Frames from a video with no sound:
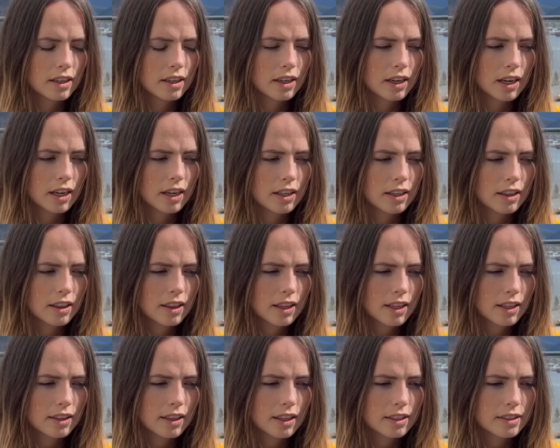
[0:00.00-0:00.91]
I think
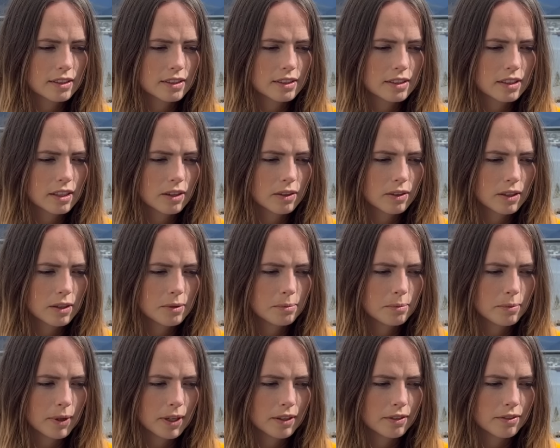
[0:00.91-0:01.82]
that's the only
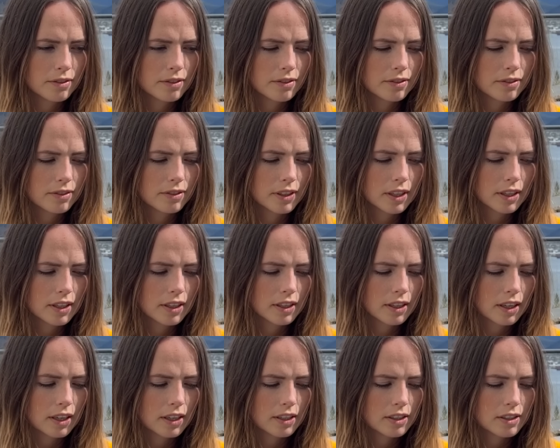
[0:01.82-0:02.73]

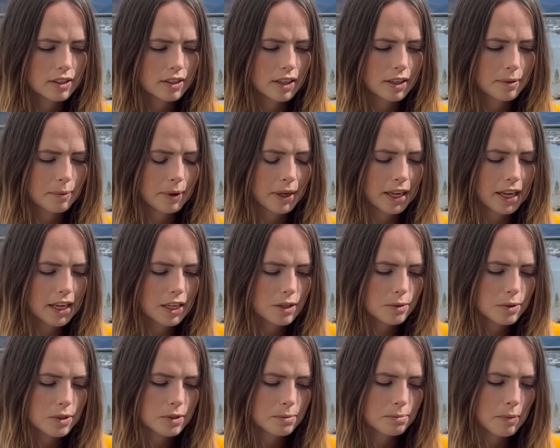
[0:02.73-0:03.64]
modification, that my gauge
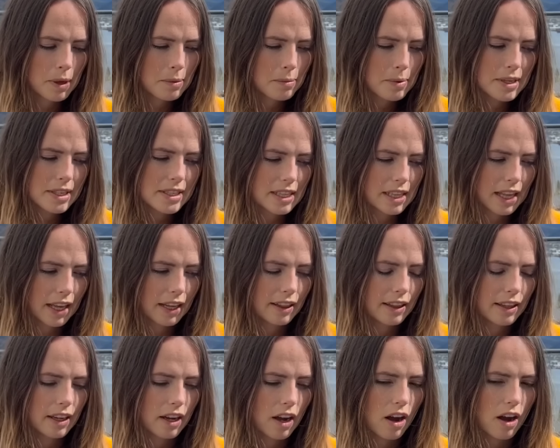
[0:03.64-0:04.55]
was maybe
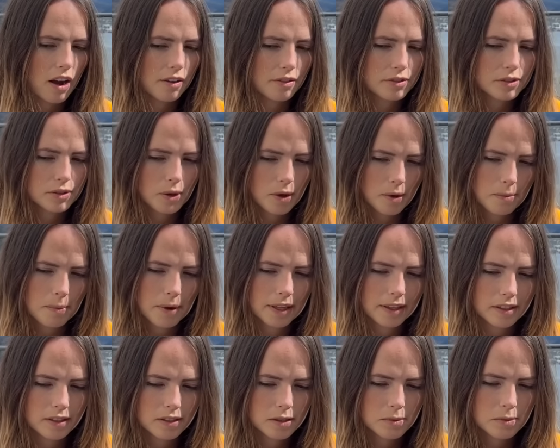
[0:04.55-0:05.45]
slightly off, so I made
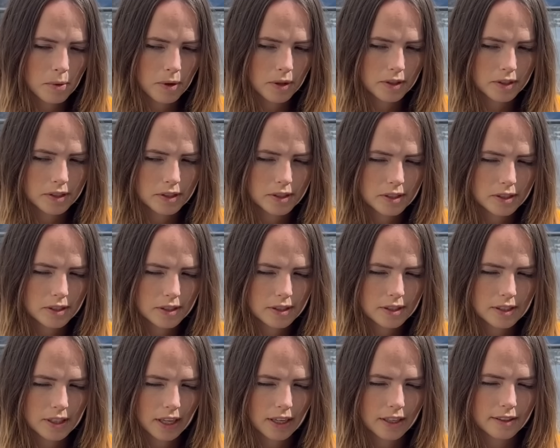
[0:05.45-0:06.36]
the smallest
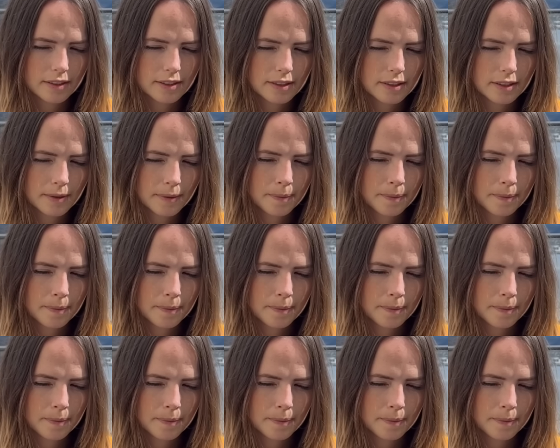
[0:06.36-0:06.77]
size.